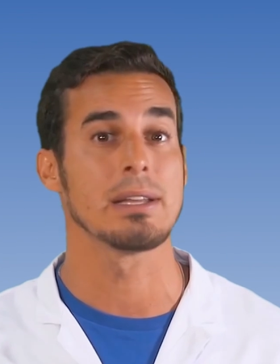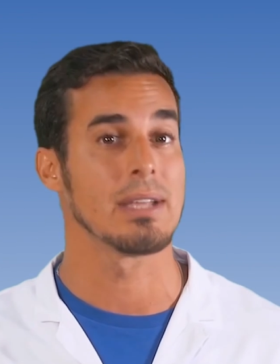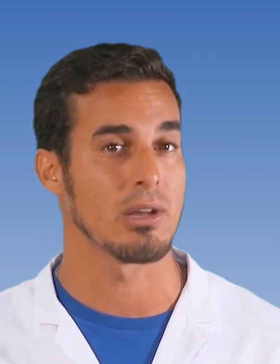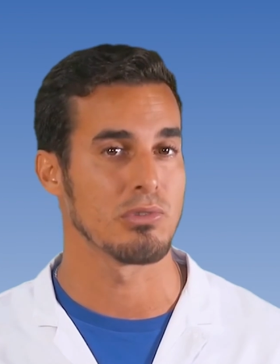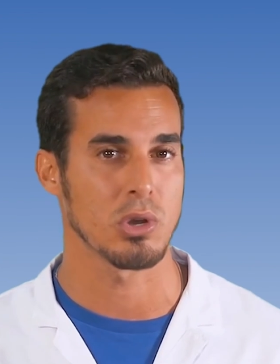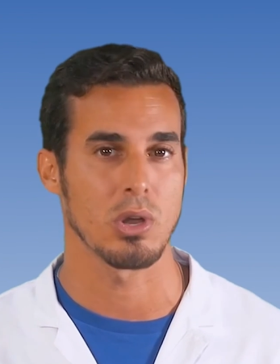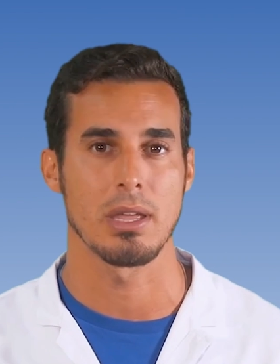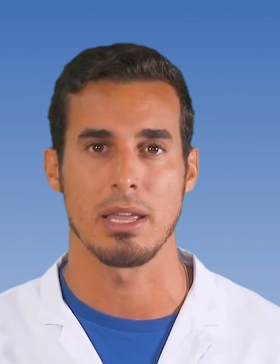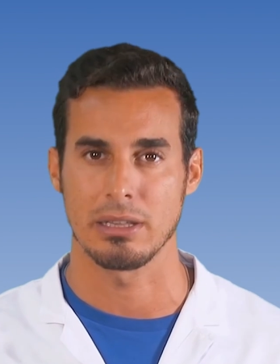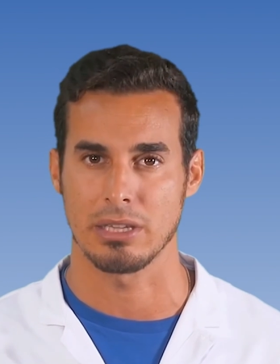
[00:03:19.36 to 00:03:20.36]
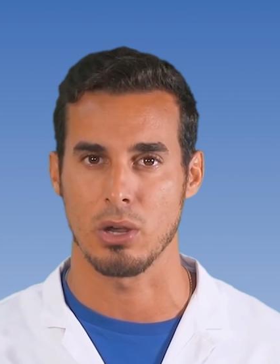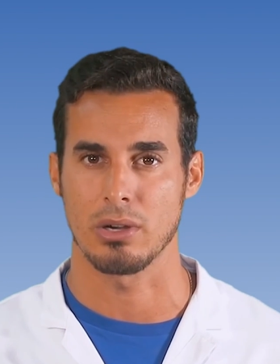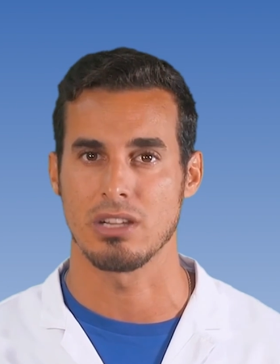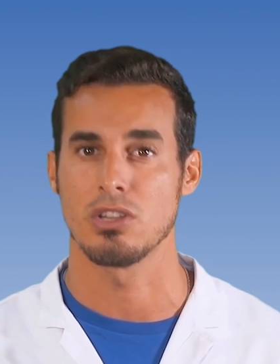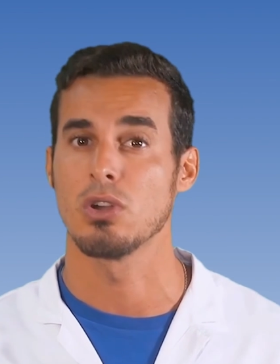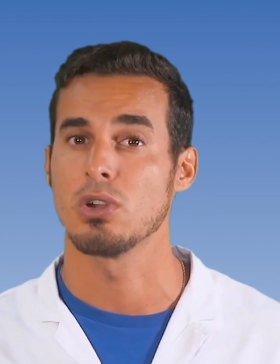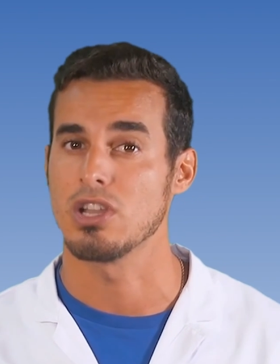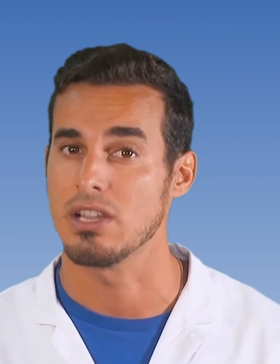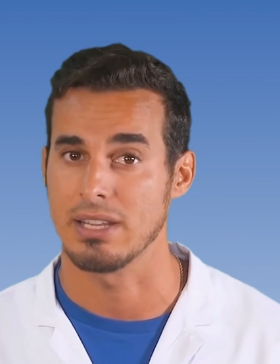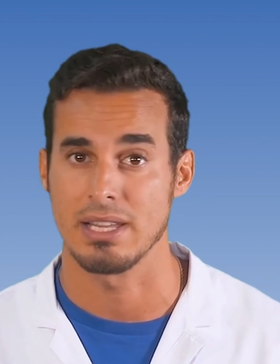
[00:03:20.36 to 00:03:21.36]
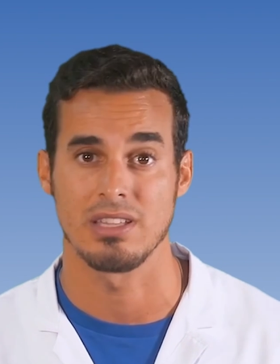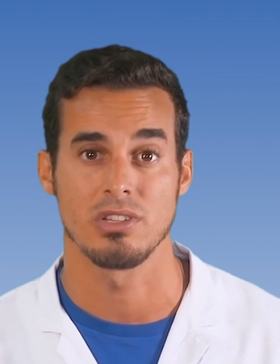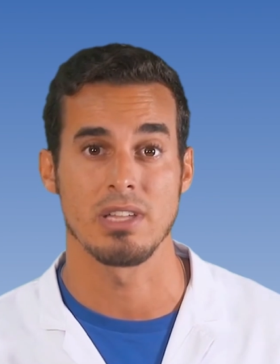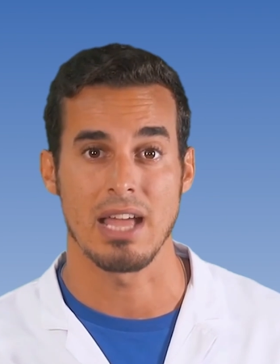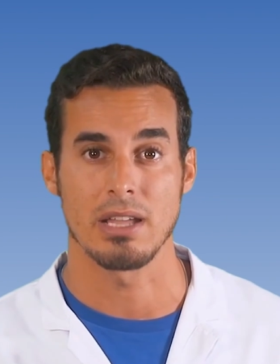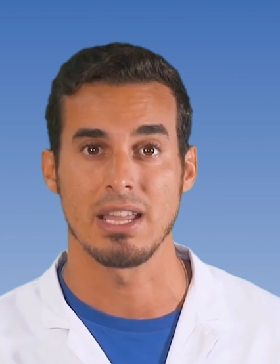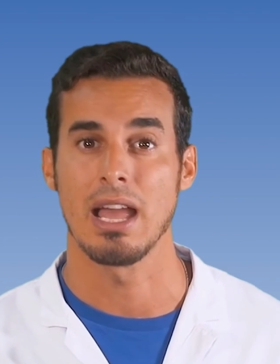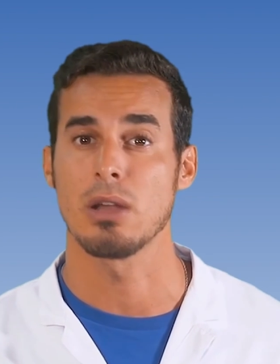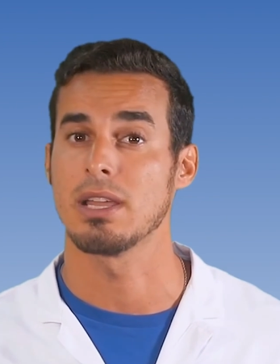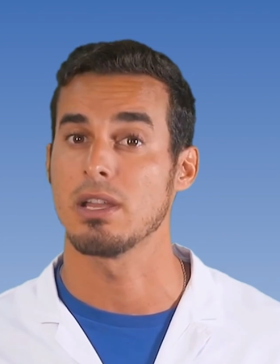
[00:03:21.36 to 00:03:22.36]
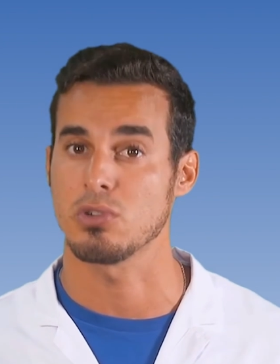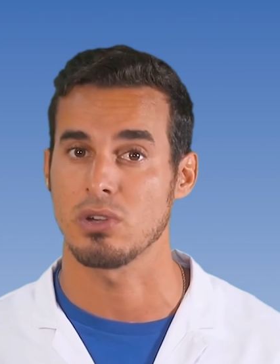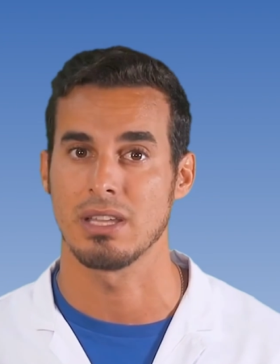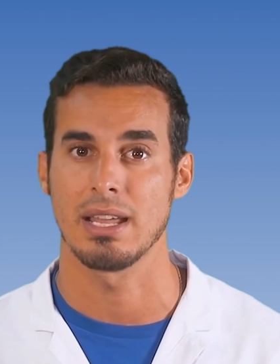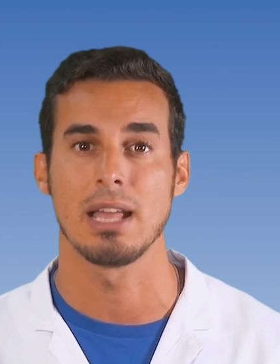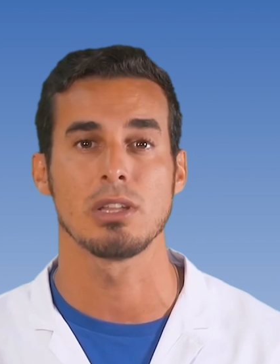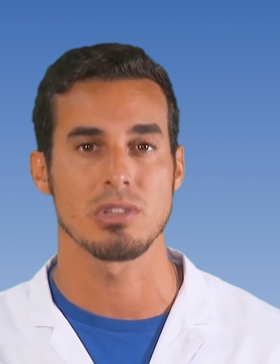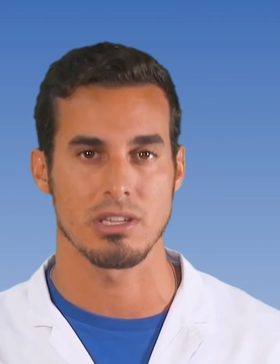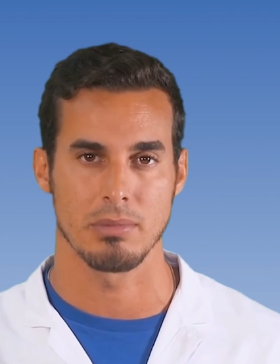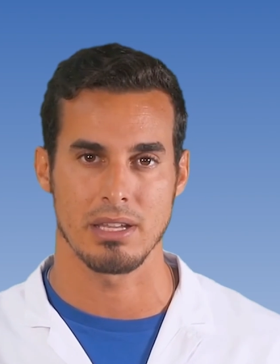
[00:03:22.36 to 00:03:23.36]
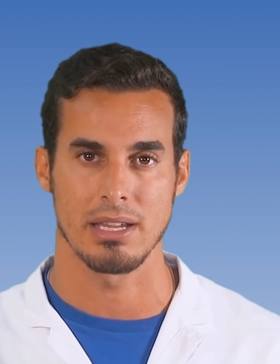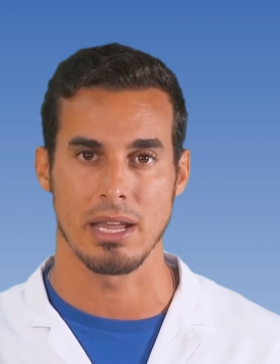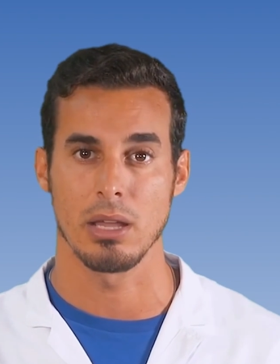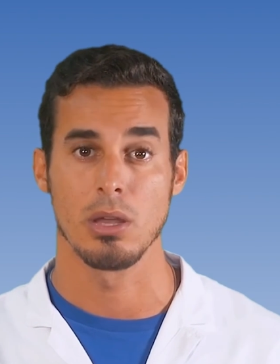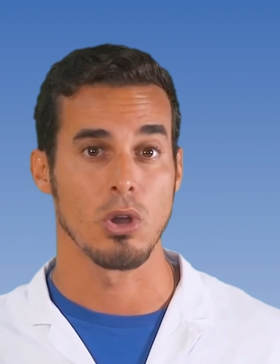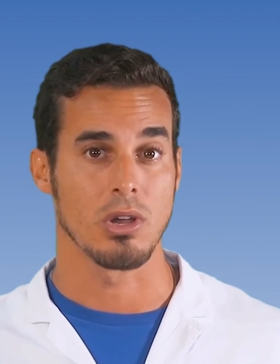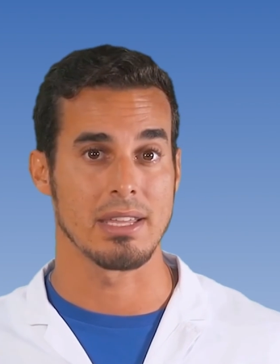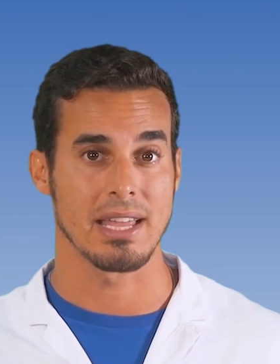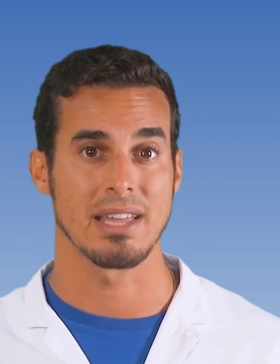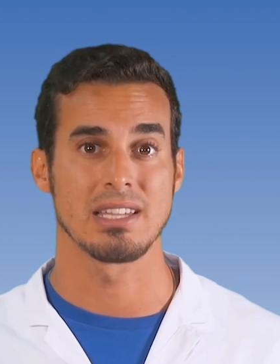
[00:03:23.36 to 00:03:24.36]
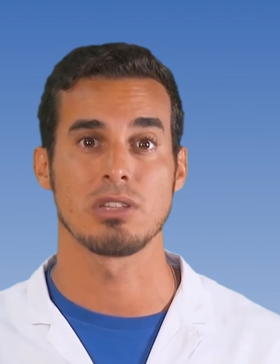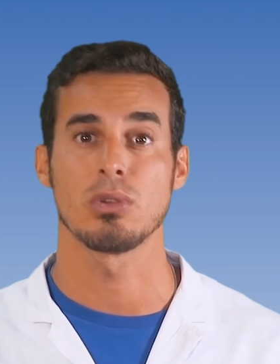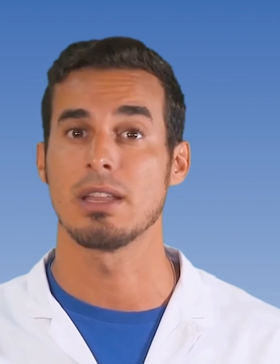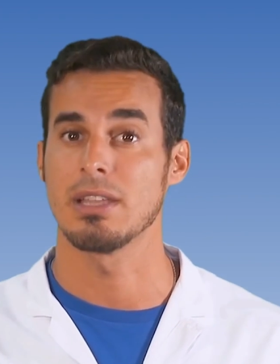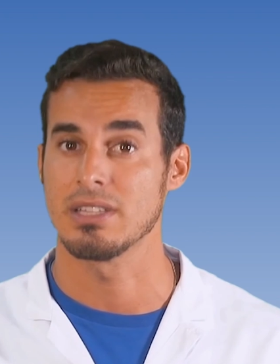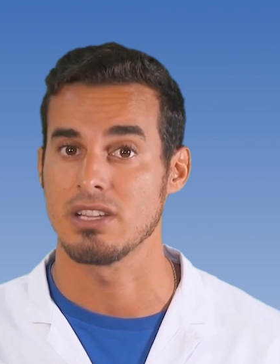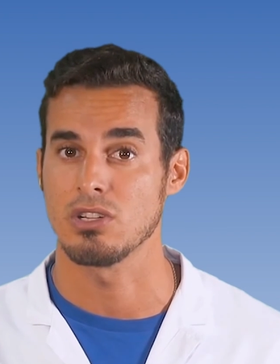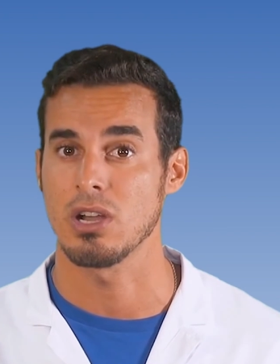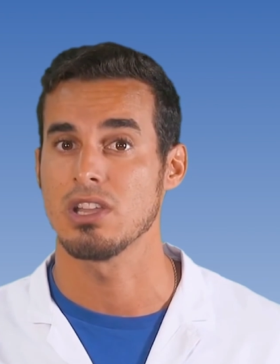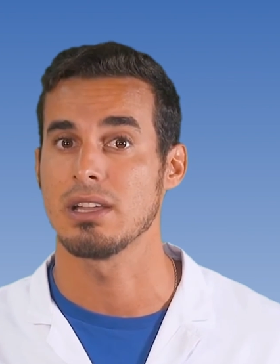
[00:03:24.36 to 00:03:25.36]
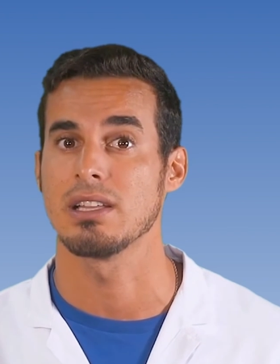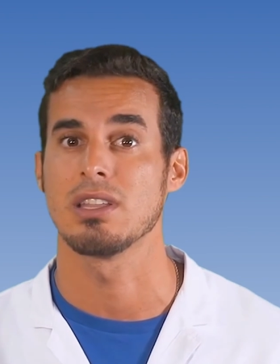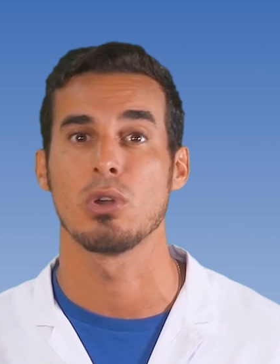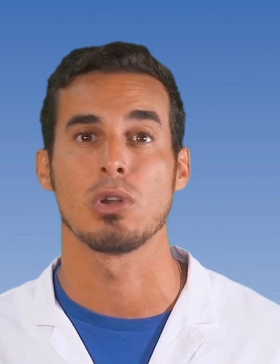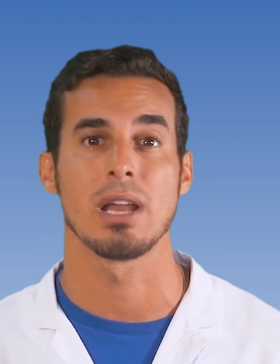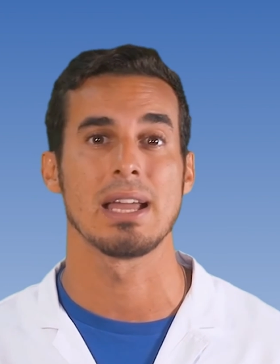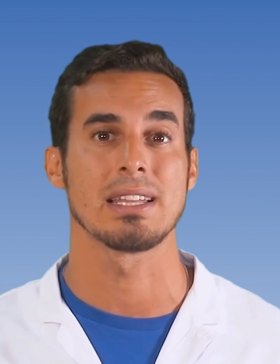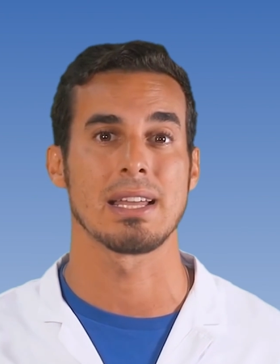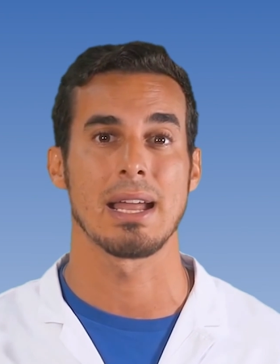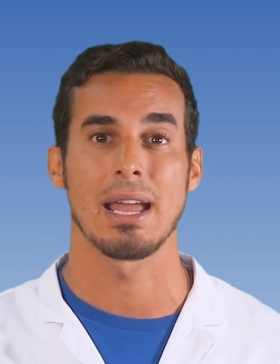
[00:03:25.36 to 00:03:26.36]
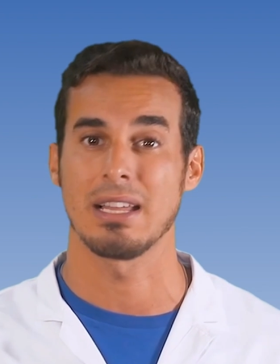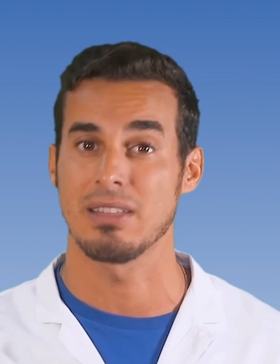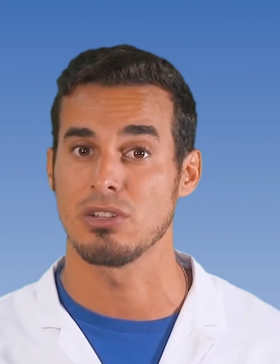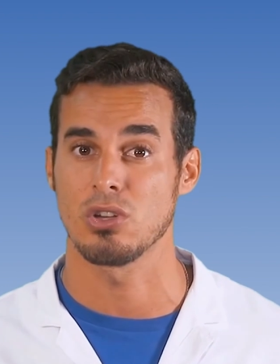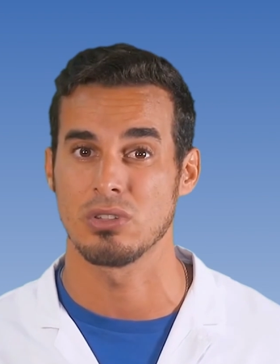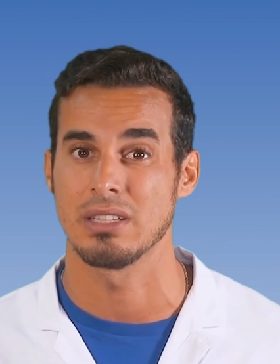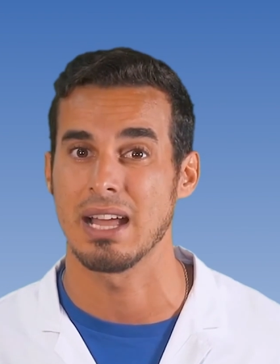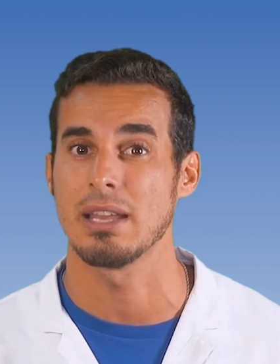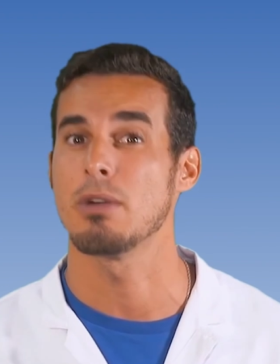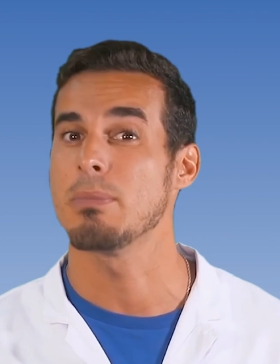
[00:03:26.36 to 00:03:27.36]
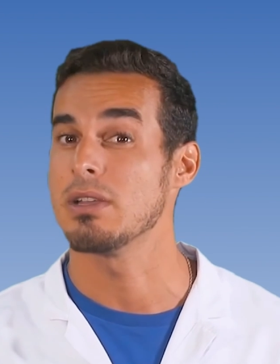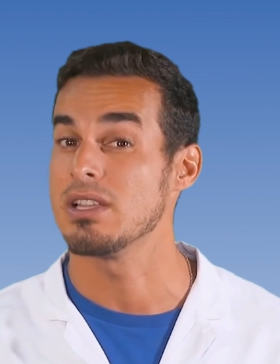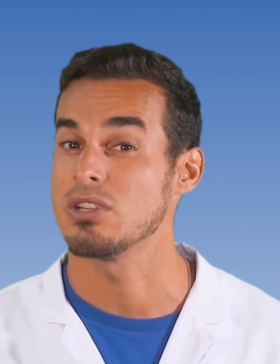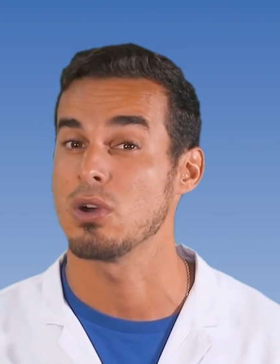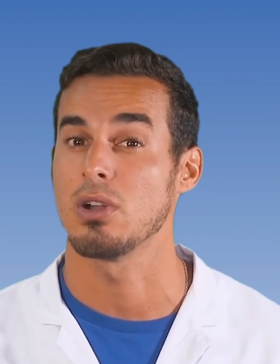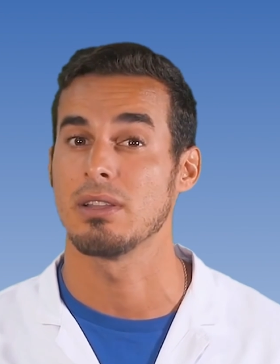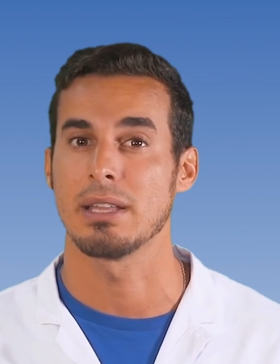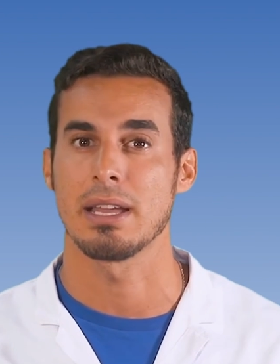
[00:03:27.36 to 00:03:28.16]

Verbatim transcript: Therefore, the only solution is to carry out a root canal treatment or in cases where the destruction is so great and the tooth cannot be restored,